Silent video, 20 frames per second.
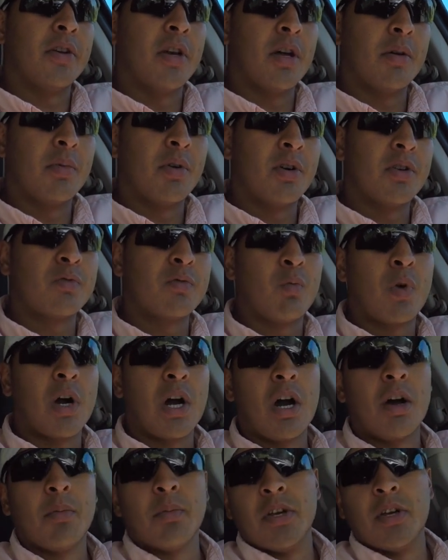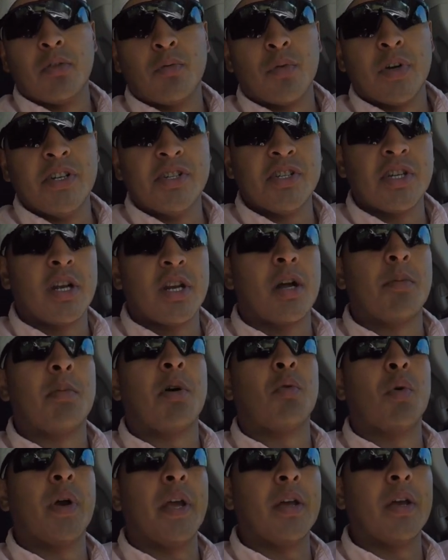numbers while I'm in a regen on
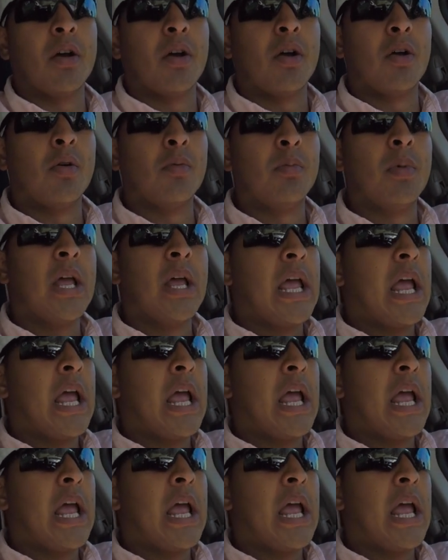my way home.